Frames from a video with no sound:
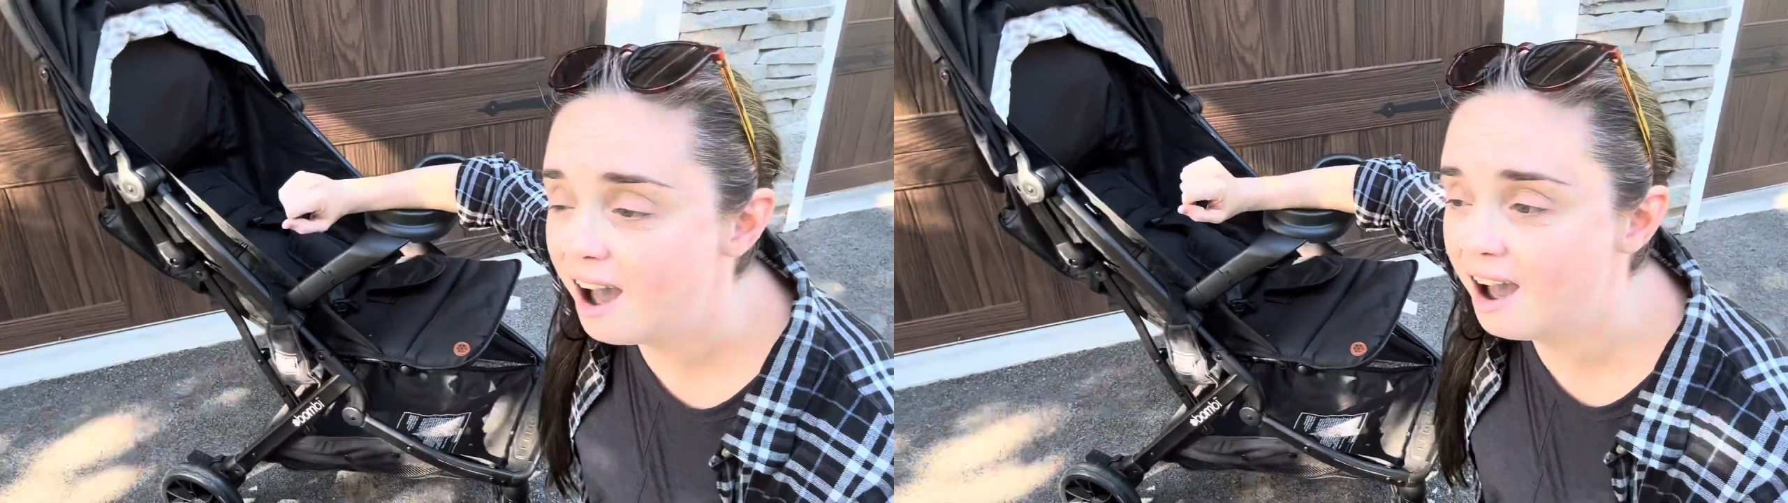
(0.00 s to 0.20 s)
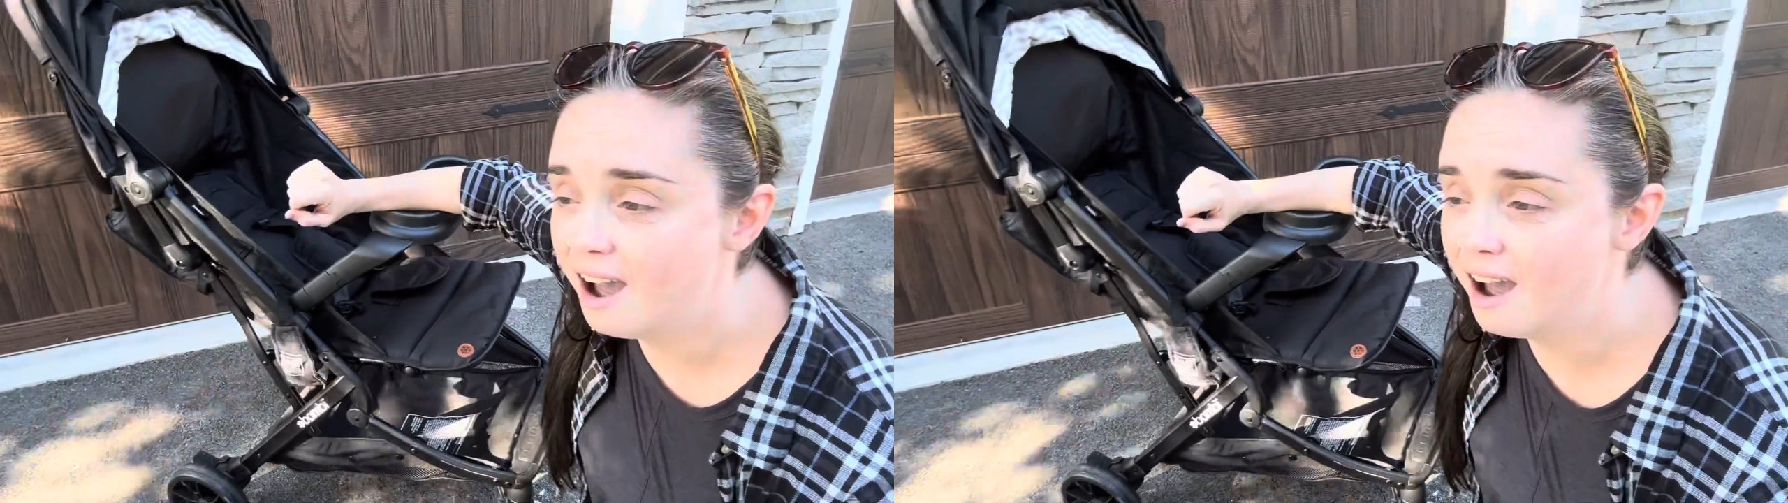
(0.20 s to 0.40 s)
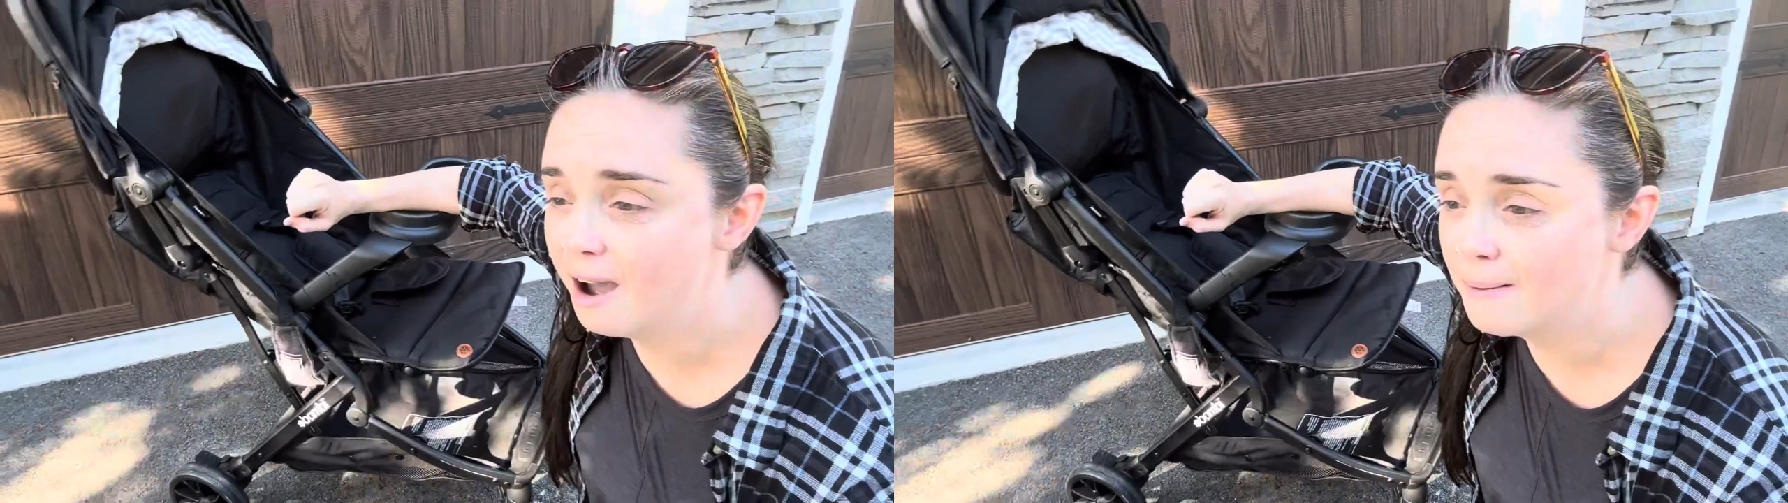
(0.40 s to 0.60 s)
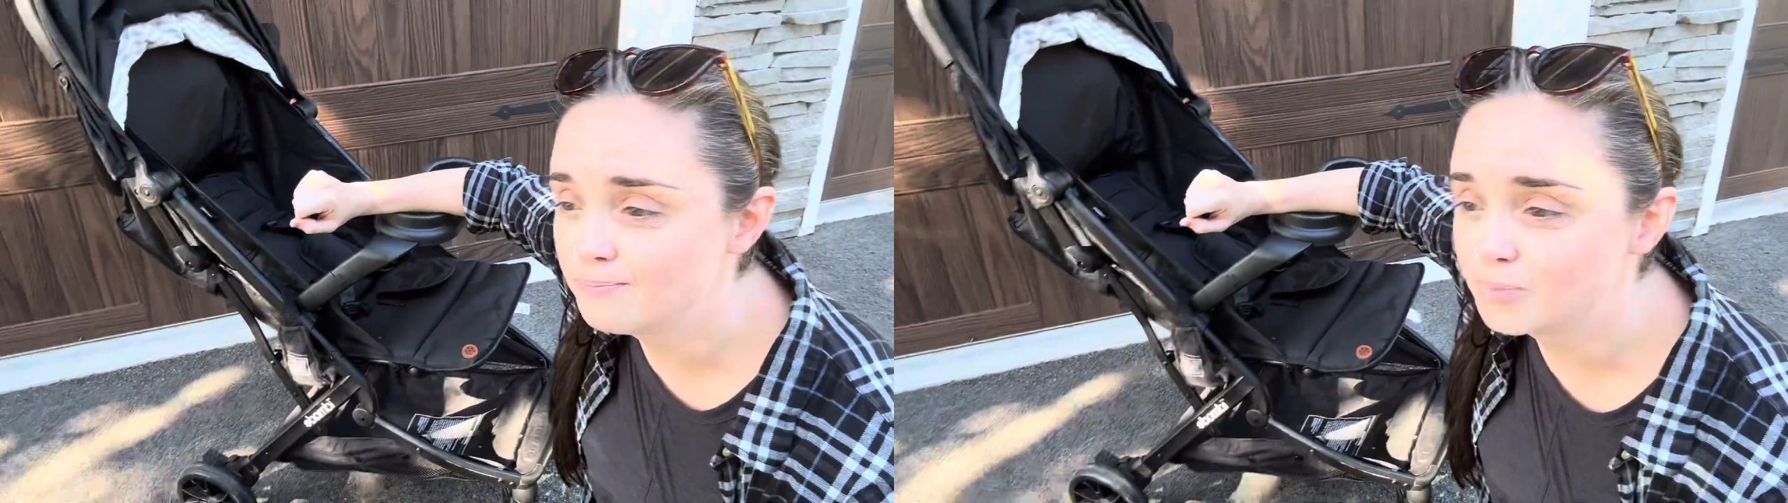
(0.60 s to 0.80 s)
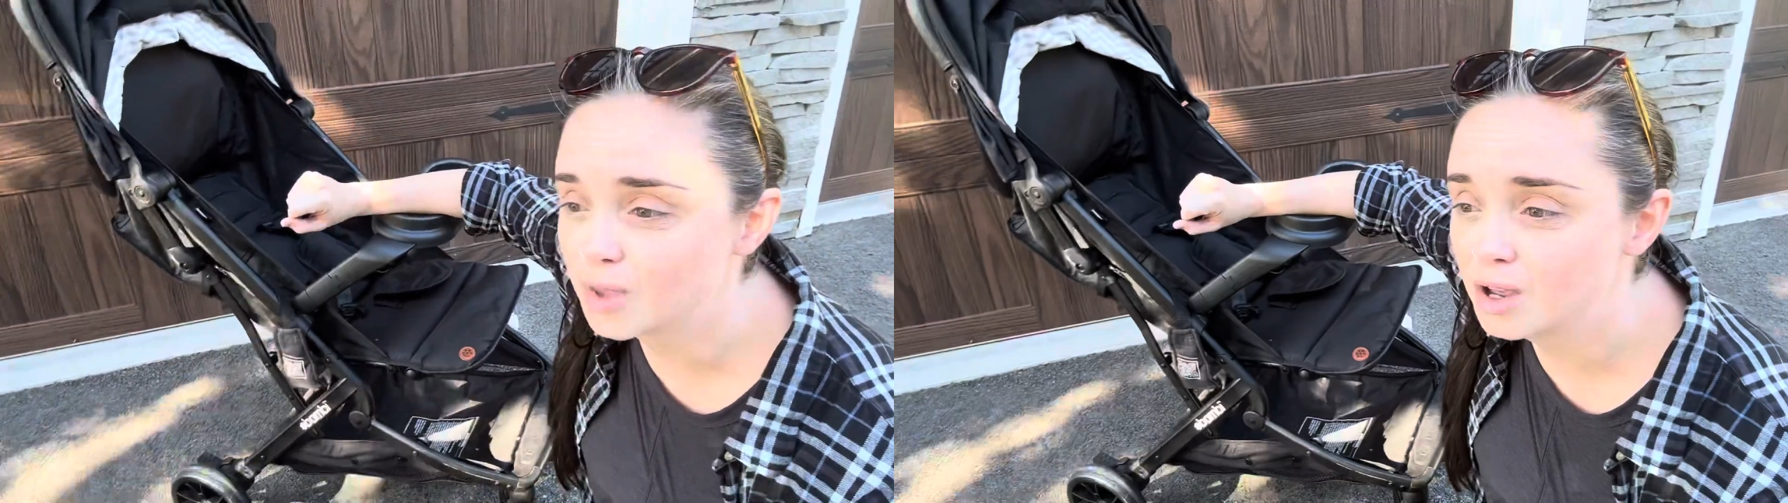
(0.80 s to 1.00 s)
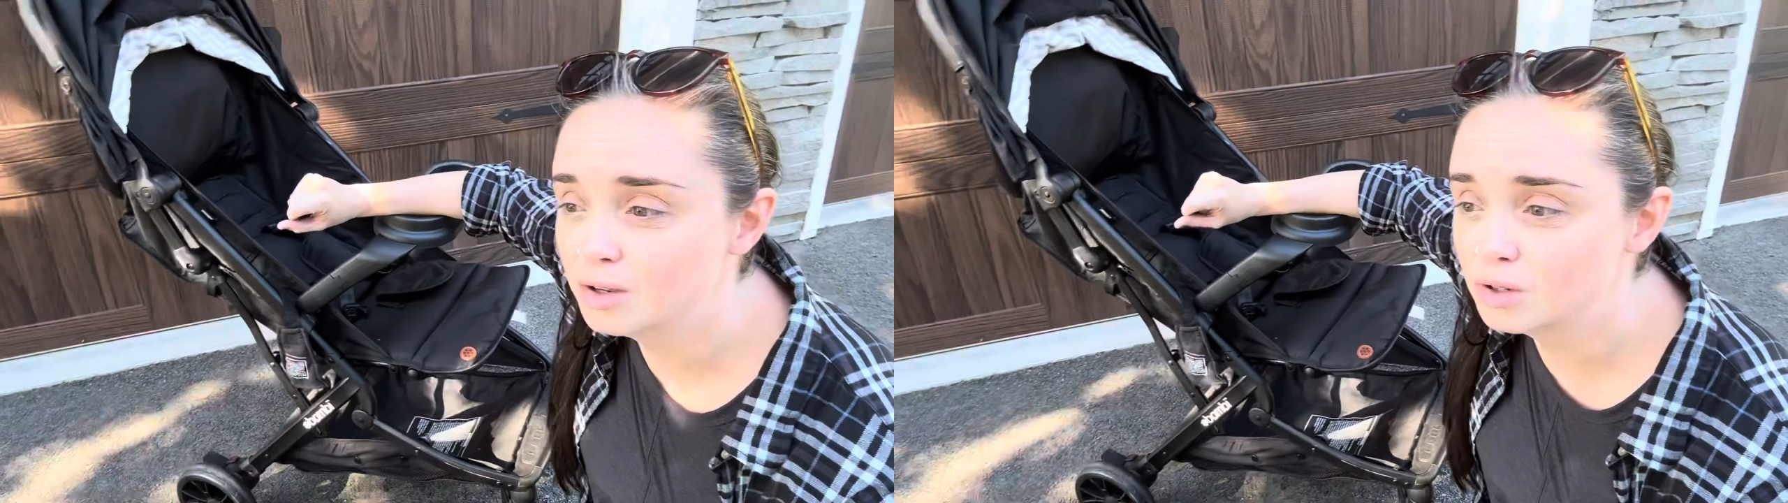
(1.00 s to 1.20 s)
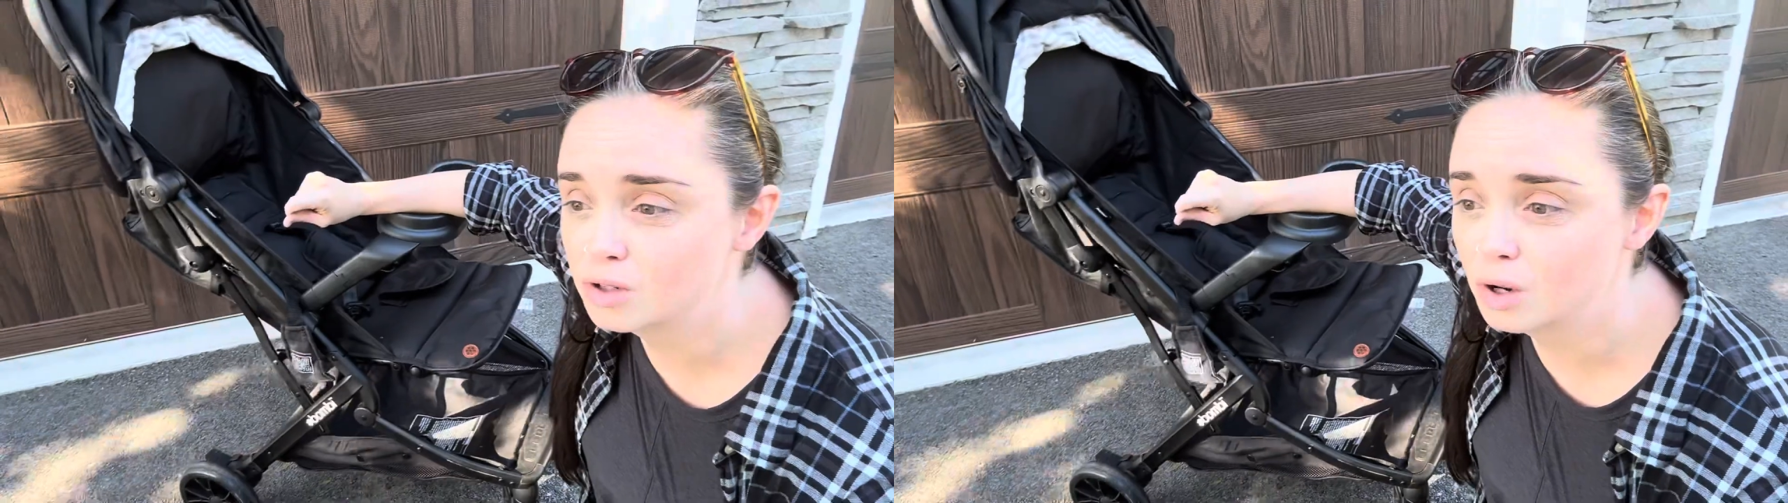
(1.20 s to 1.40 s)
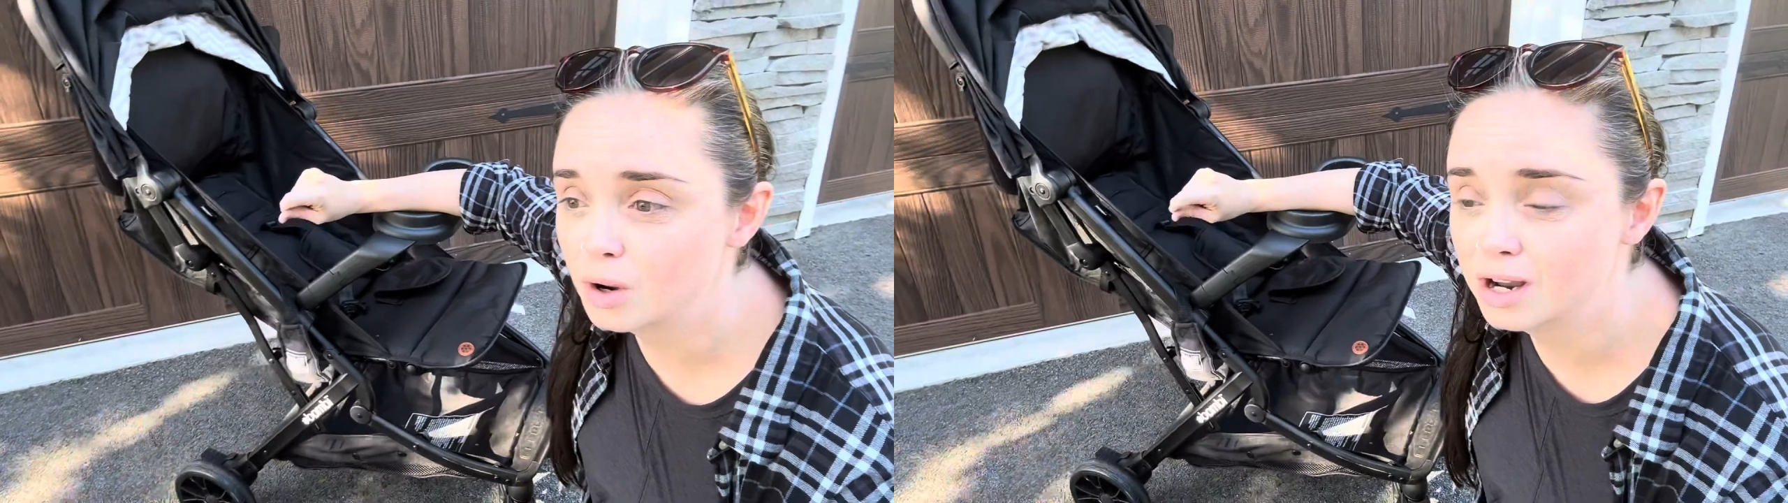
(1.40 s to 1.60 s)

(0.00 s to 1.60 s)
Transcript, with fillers: Um, so